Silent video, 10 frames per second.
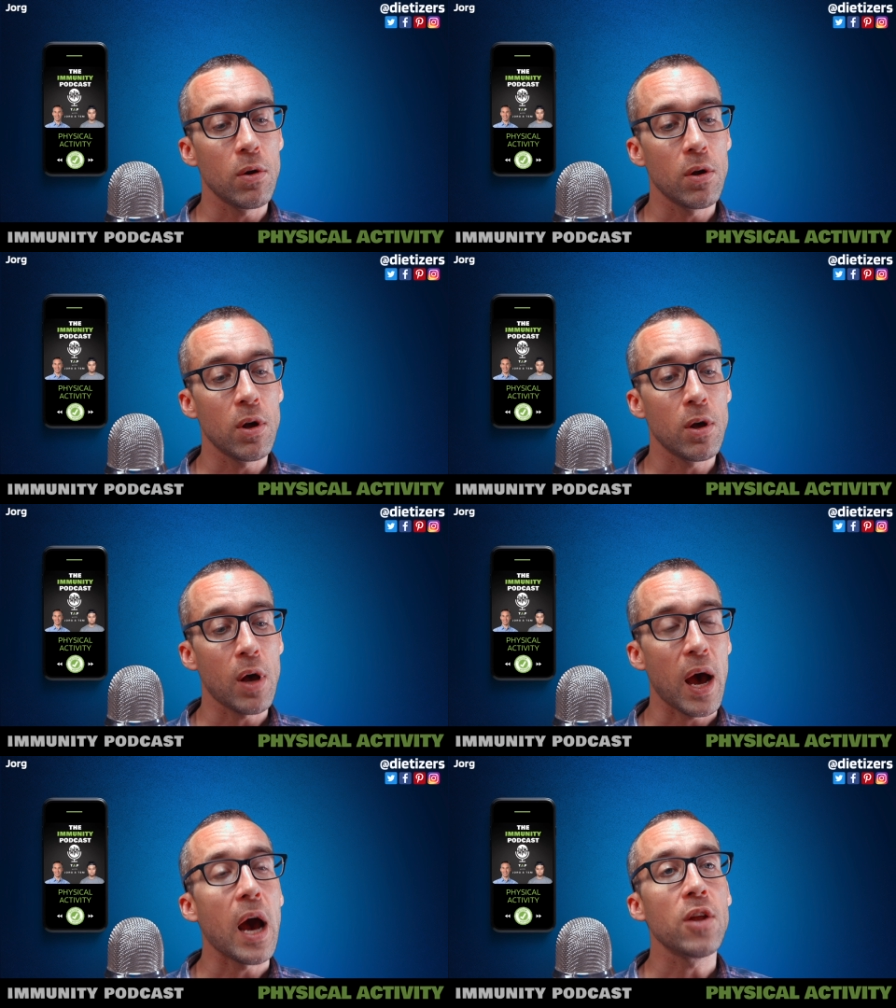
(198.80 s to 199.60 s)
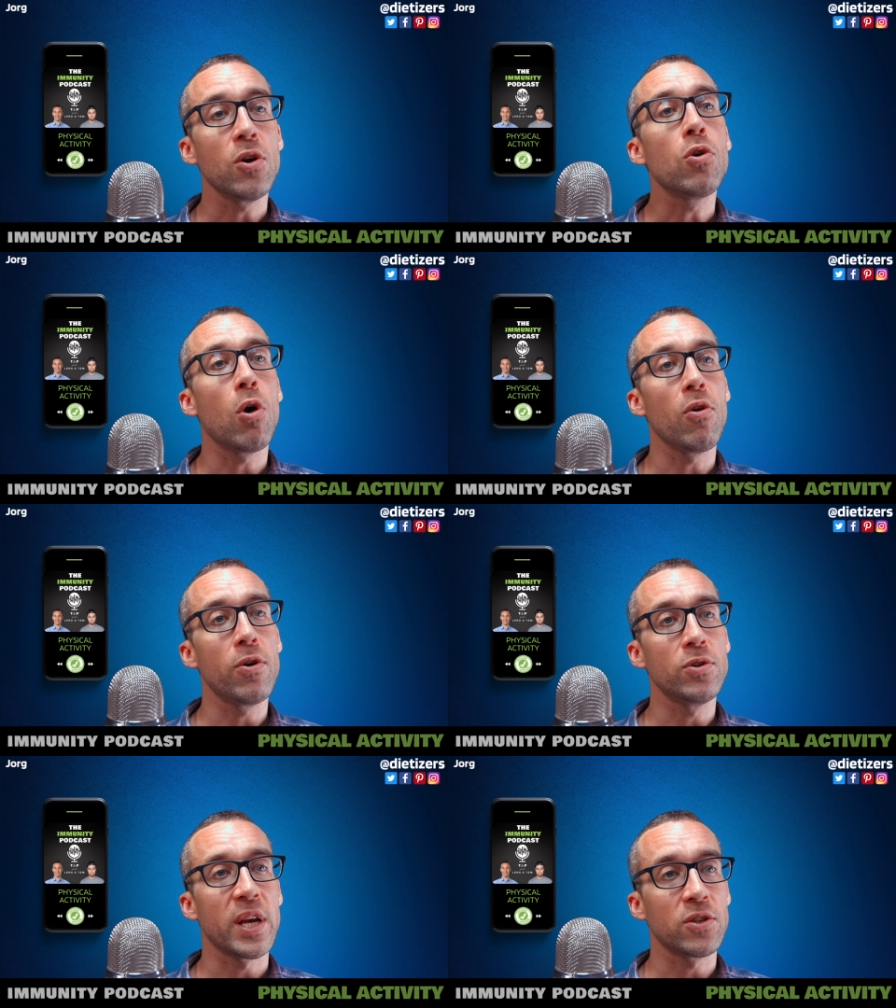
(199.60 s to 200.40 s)
Uh, I don't call
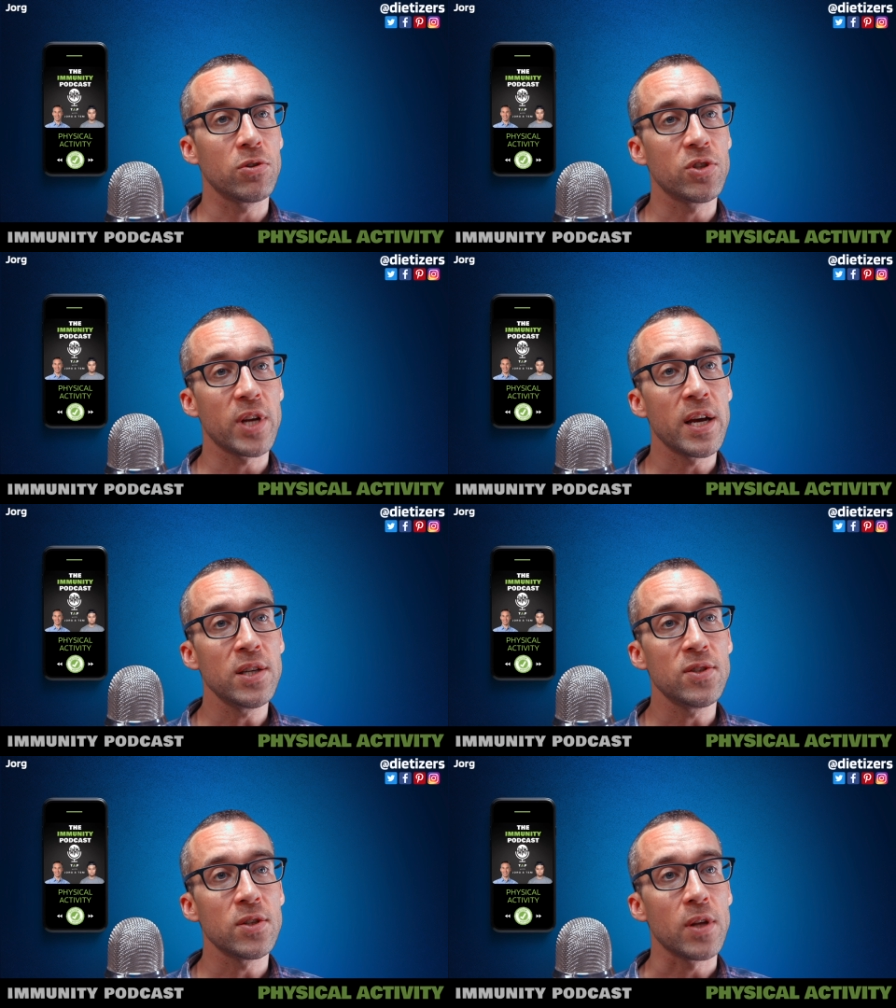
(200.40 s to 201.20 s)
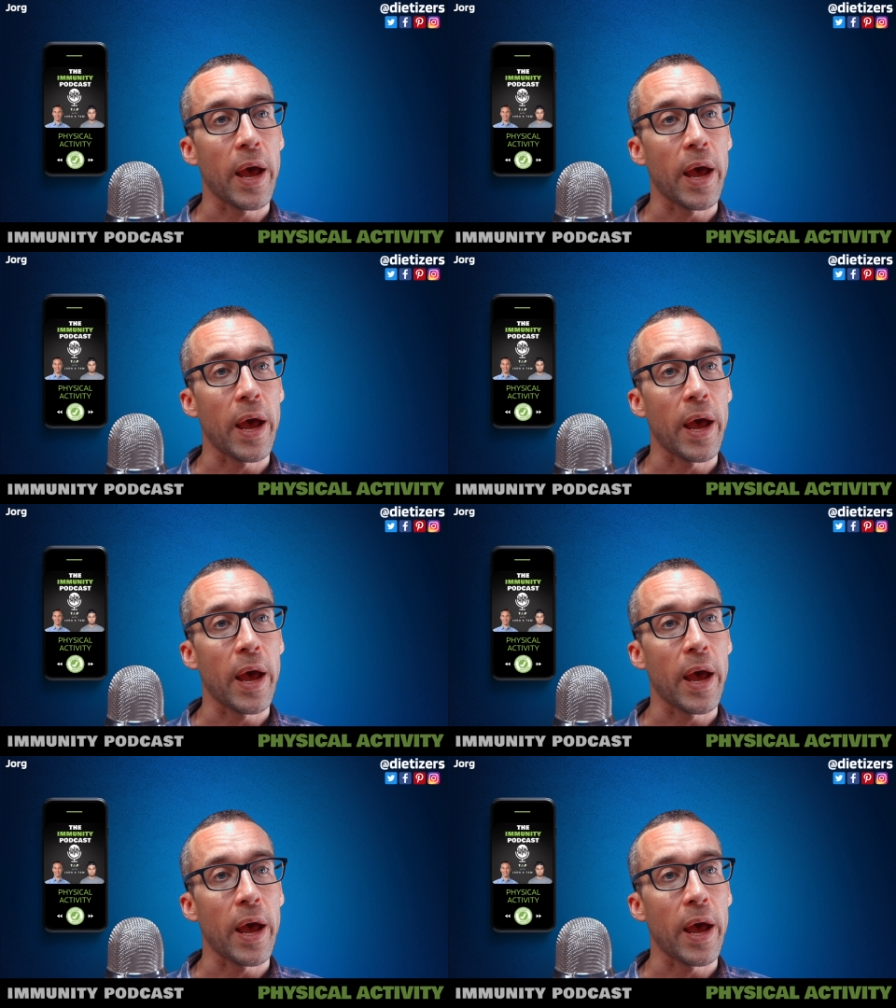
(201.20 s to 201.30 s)
those exercise,